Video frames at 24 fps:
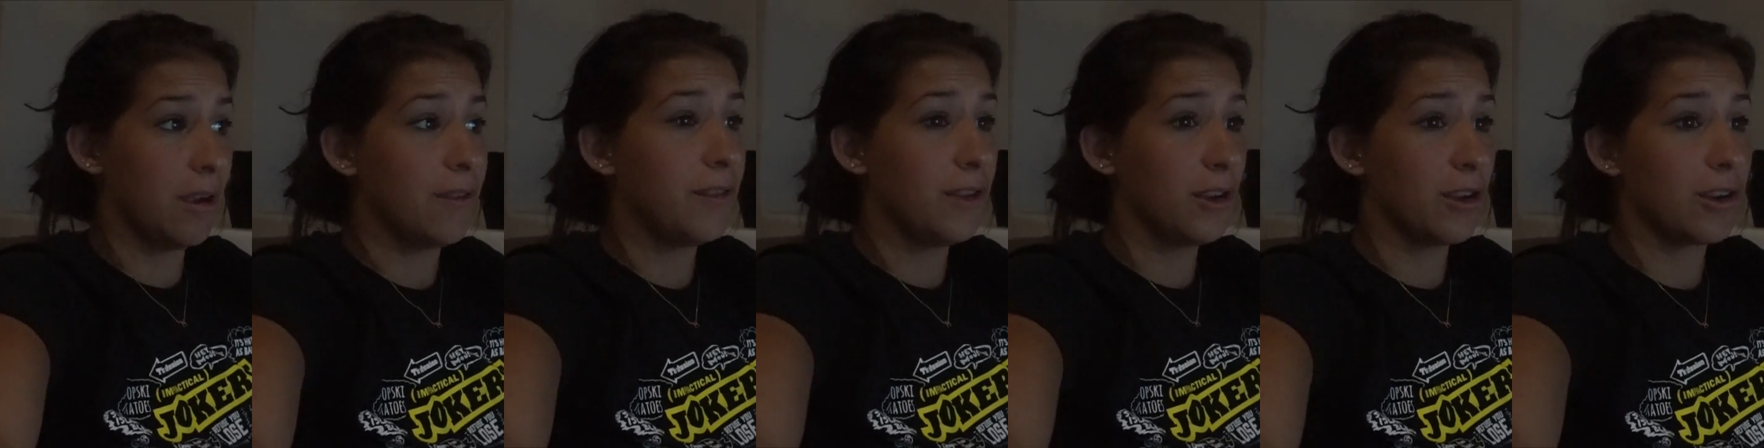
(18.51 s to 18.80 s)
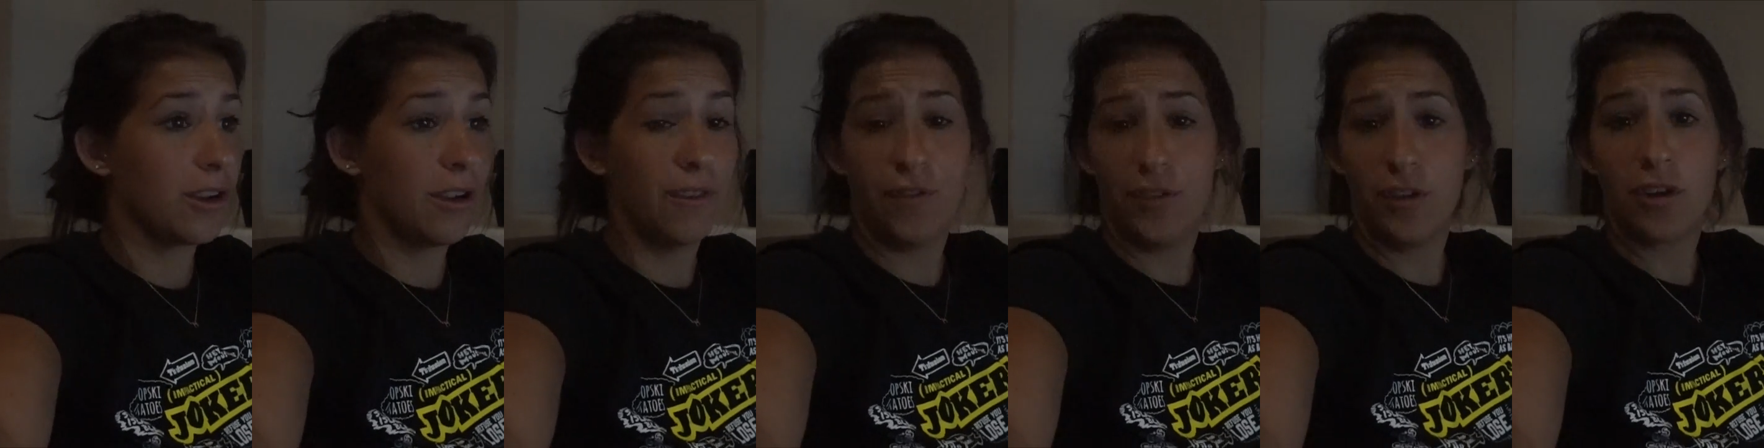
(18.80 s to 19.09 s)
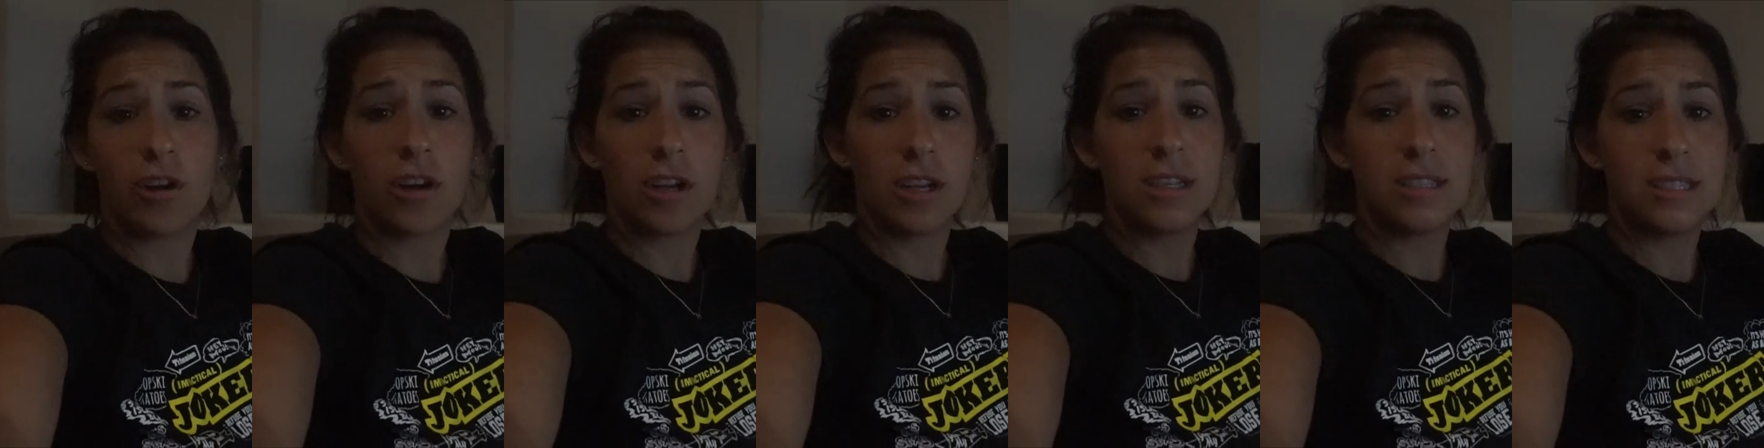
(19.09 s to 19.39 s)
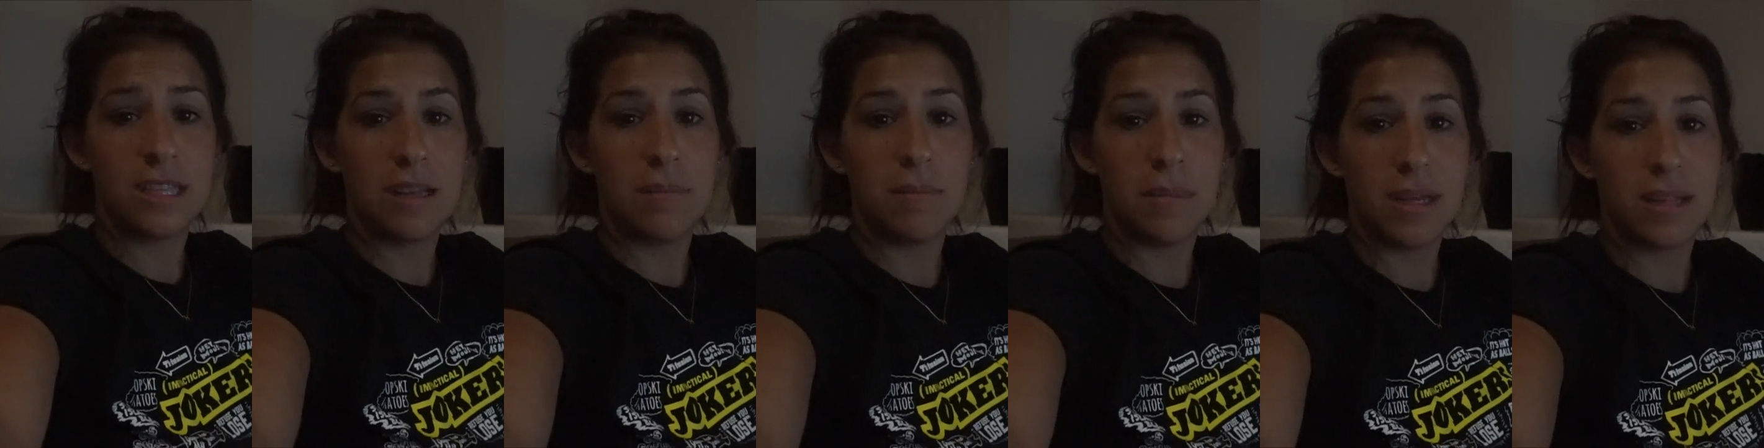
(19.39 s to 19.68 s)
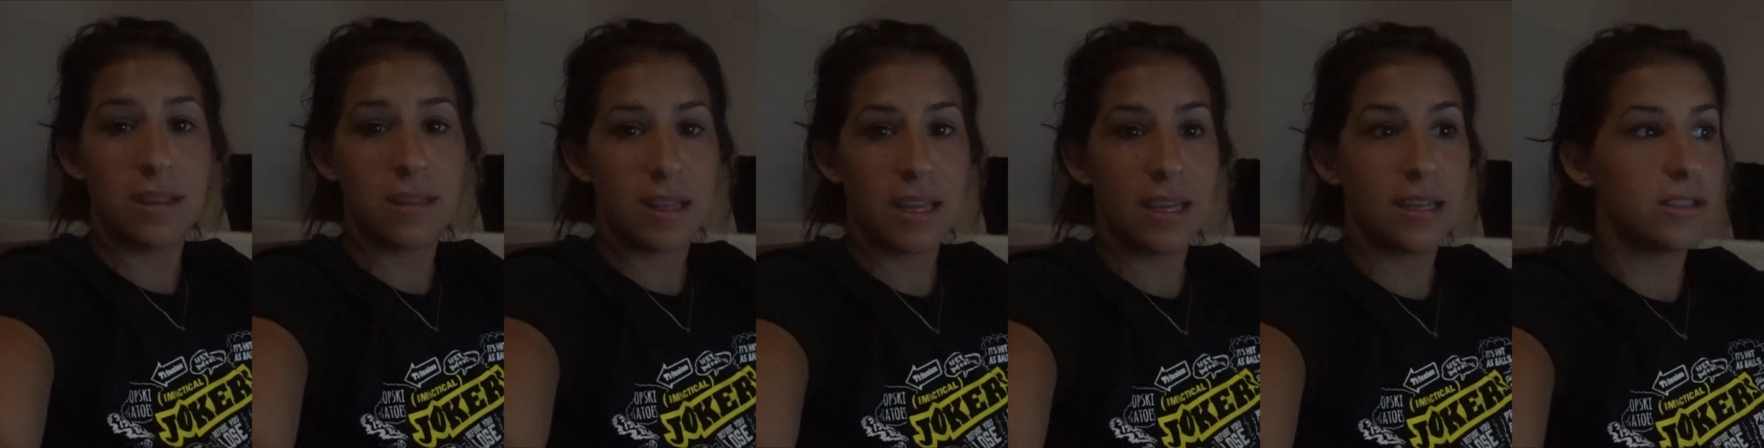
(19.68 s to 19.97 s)
If you're if you're gonna say
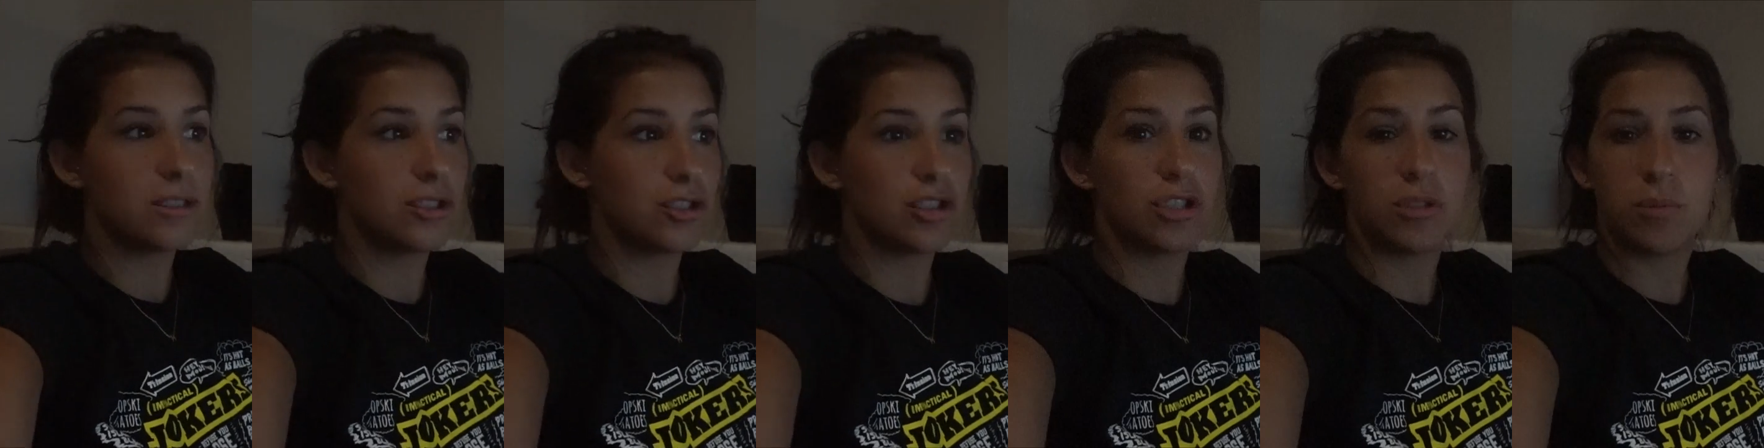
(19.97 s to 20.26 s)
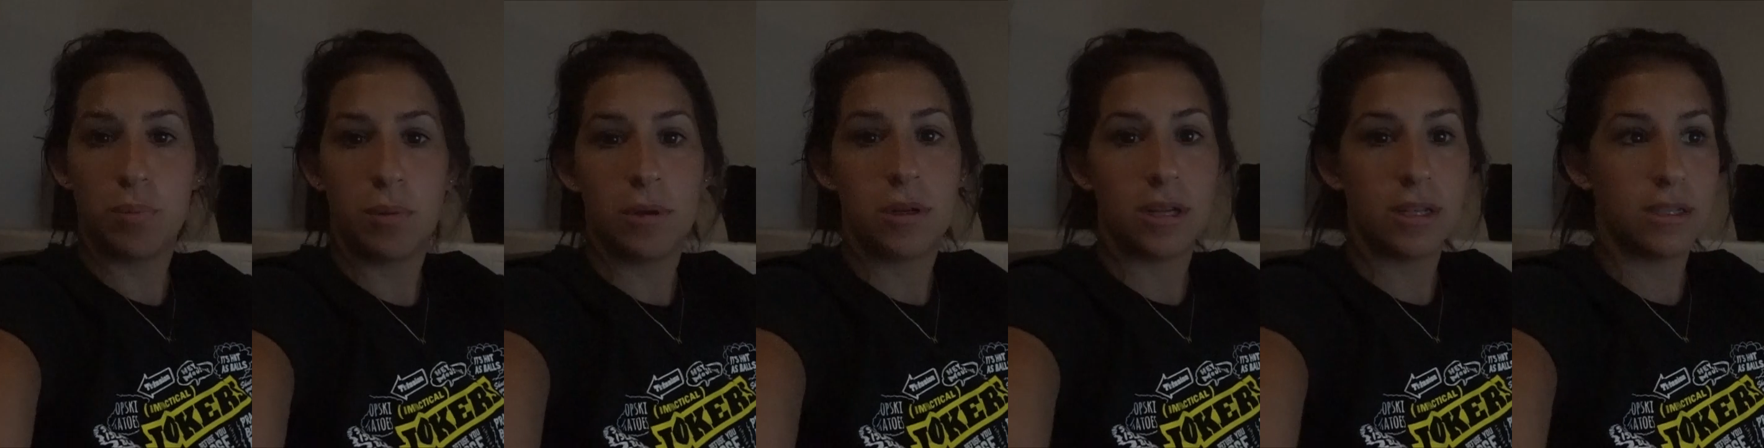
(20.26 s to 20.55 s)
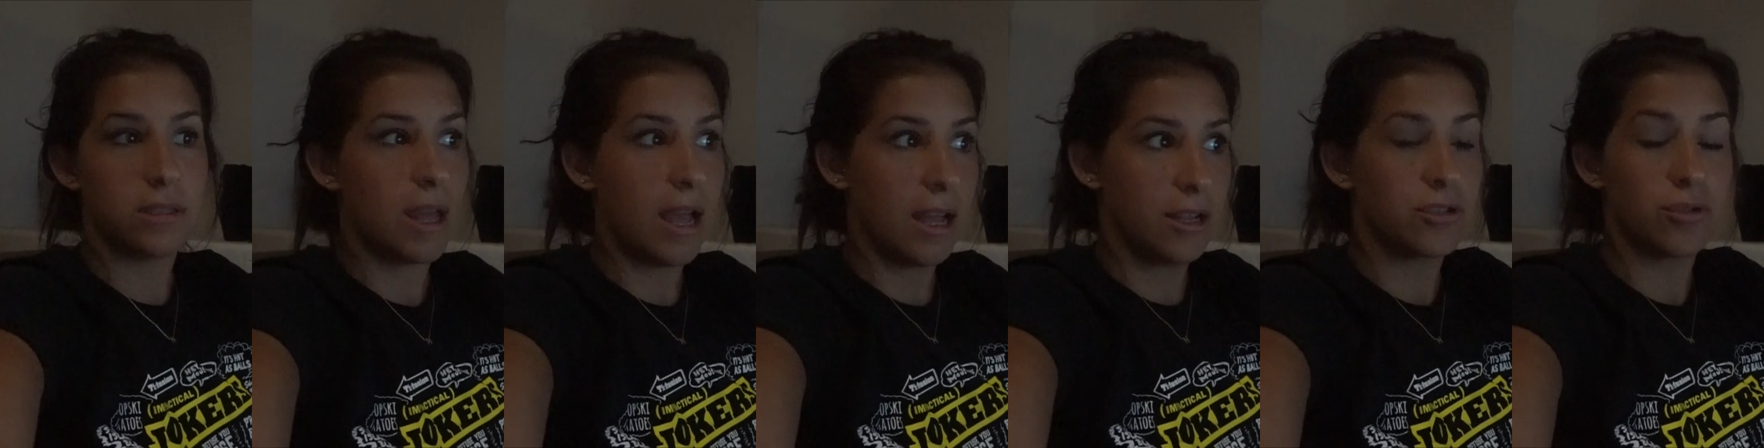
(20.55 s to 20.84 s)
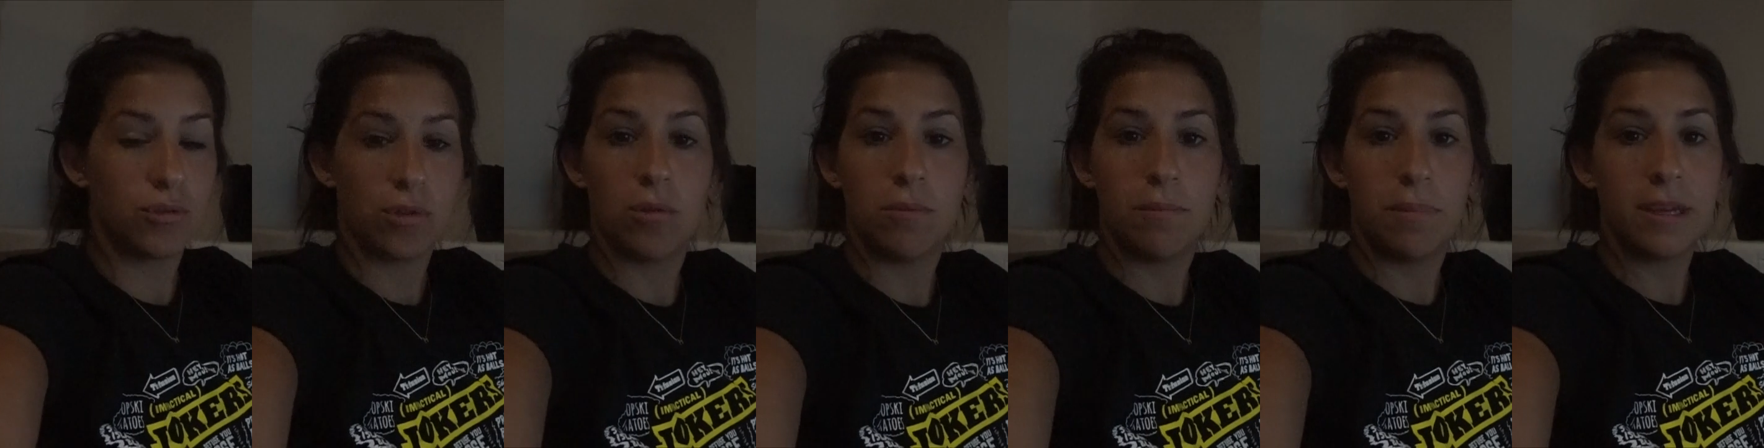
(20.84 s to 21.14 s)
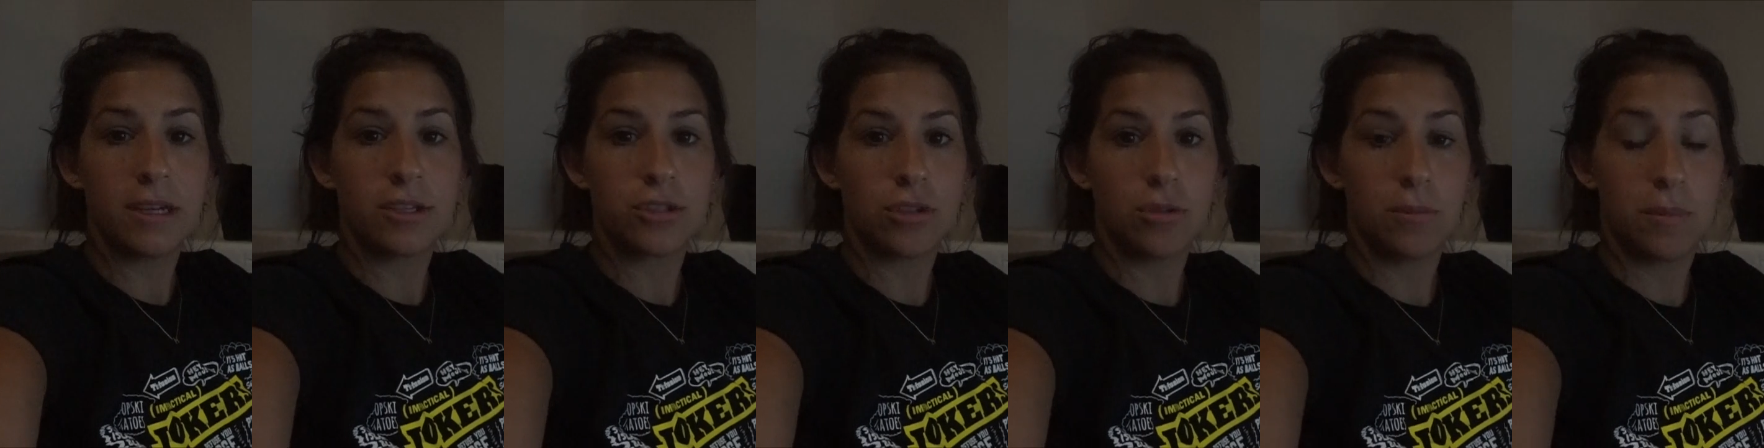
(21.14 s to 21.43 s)
mean things, just put it as your own
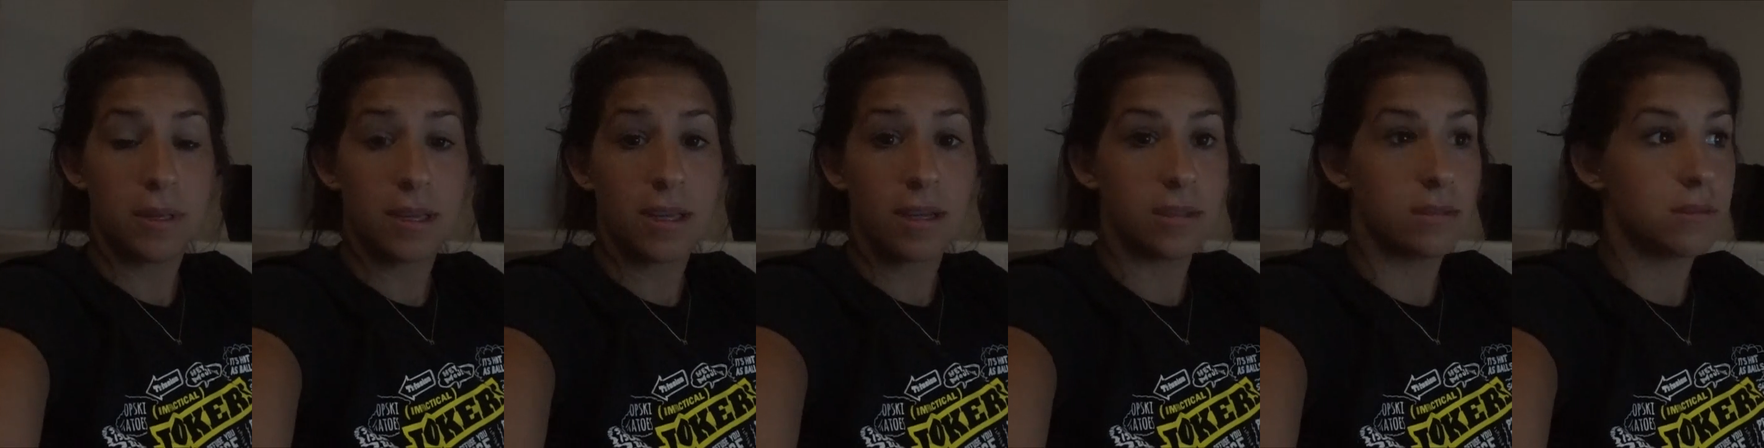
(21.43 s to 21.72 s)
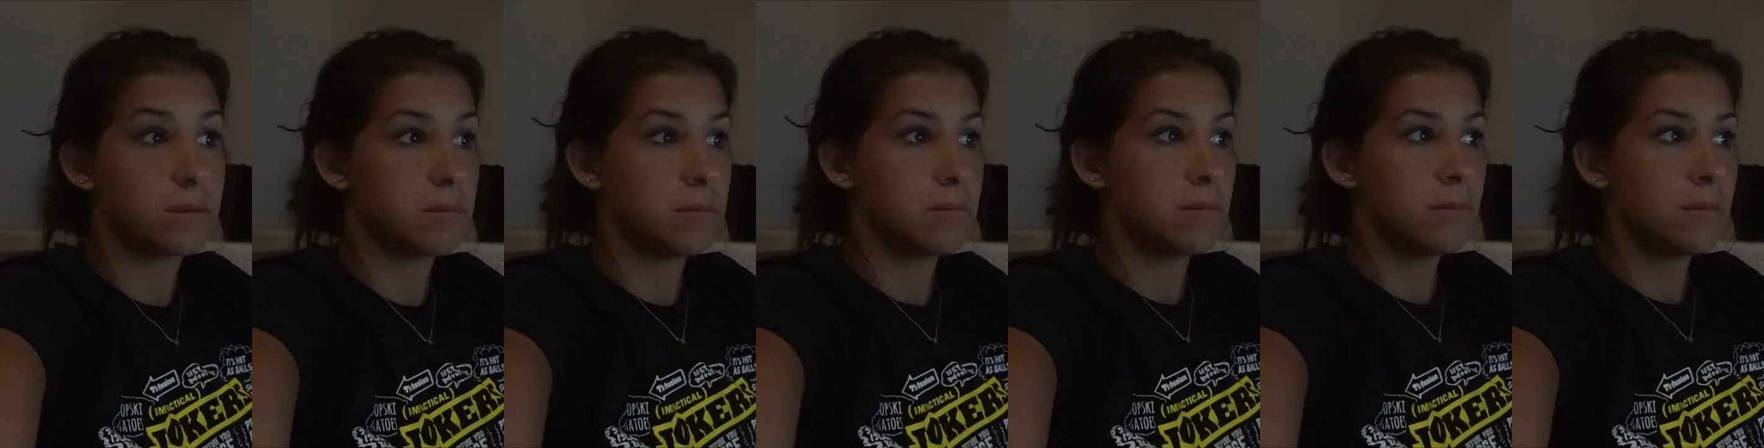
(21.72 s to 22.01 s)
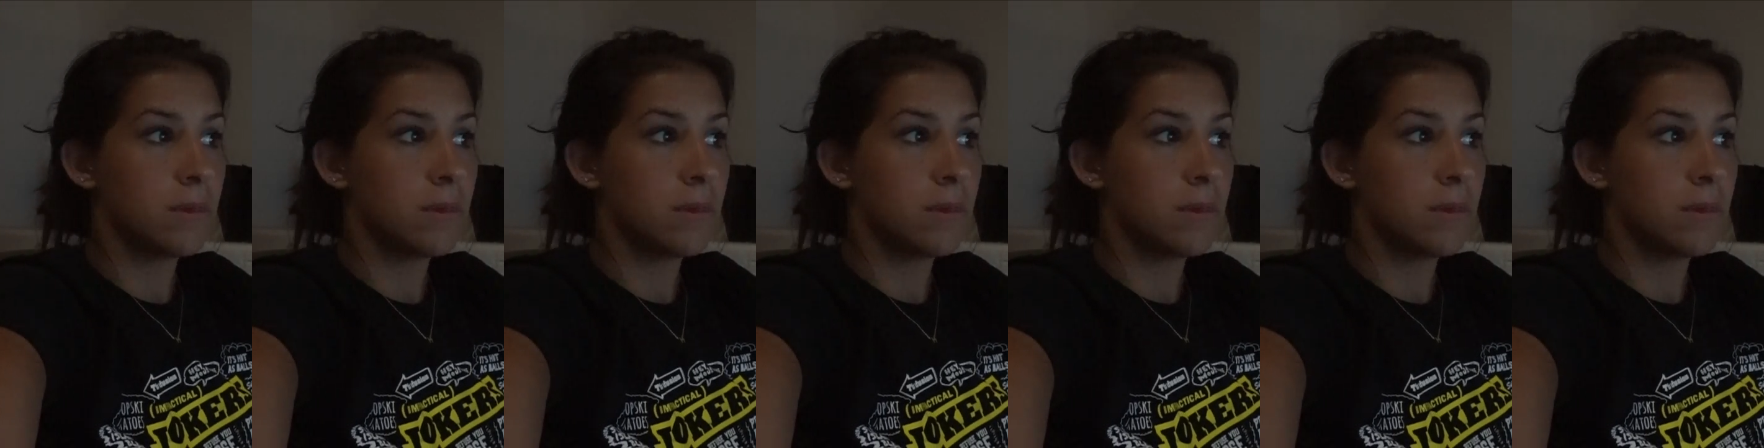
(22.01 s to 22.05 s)
picture because